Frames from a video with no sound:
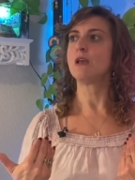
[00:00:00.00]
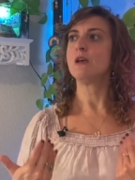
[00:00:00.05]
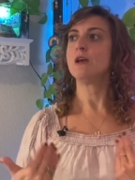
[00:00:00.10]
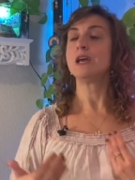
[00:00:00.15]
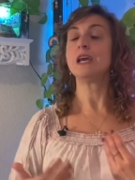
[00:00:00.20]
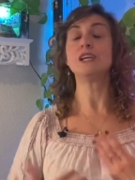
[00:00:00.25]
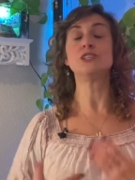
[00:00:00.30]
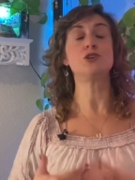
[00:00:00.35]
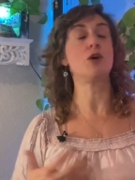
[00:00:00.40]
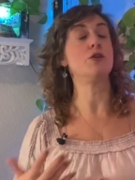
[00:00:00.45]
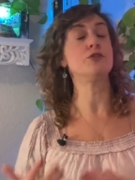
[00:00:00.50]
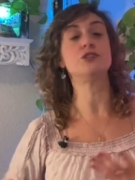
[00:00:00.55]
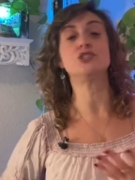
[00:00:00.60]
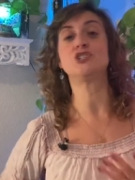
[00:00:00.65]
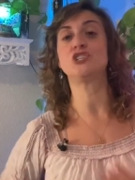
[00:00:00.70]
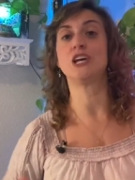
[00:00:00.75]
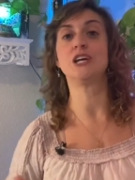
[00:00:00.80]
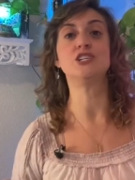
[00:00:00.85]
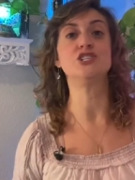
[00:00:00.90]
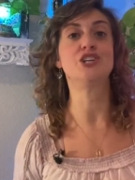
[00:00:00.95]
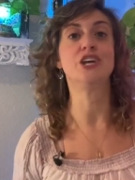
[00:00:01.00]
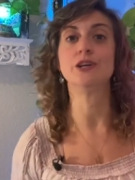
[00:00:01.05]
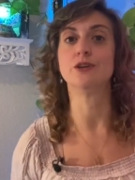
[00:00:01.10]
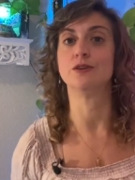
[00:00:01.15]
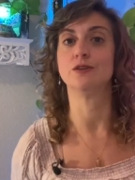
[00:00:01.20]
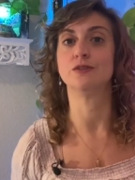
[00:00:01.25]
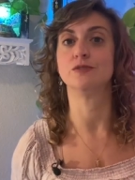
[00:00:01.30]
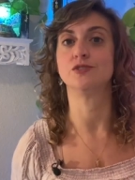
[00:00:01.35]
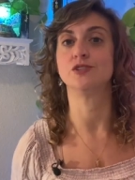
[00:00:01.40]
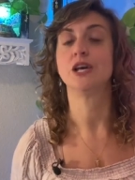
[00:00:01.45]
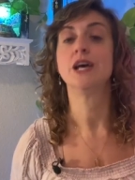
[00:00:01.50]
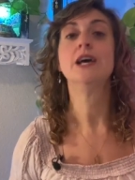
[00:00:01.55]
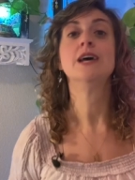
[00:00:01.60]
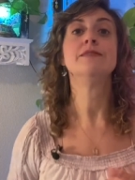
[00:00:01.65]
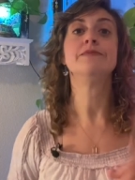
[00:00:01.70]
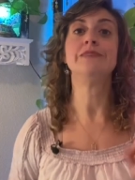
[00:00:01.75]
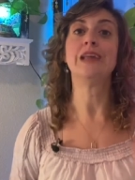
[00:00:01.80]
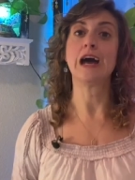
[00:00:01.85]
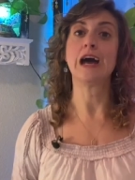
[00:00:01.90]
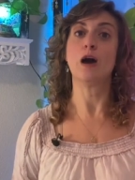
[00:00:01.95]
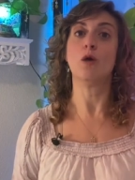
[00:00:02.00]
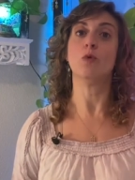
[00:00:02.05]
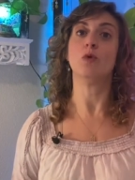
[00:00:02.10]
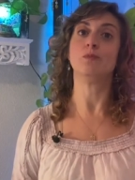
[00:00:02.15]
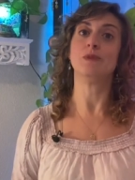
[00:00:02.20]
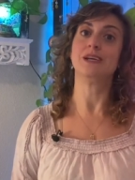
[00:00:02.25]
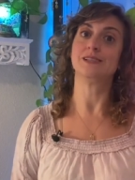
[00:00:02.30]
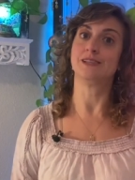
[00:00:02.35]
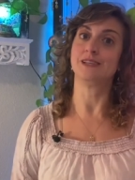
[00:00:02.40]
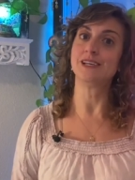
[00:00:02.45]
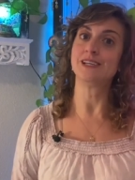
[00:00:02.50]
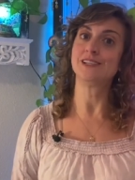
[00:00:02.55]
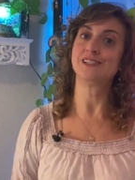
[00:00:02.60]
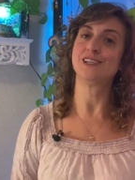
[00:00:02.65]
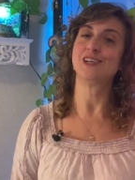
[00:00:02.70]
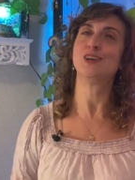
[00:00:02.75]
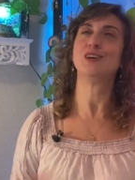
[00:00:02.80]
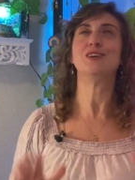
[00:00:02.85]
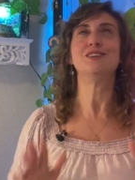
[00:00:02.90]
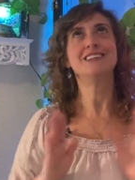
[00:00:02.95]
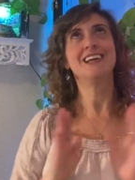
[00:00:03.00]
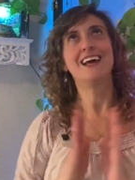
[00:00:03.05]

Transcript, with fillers: it's hard to change gears. Now, what makes it easier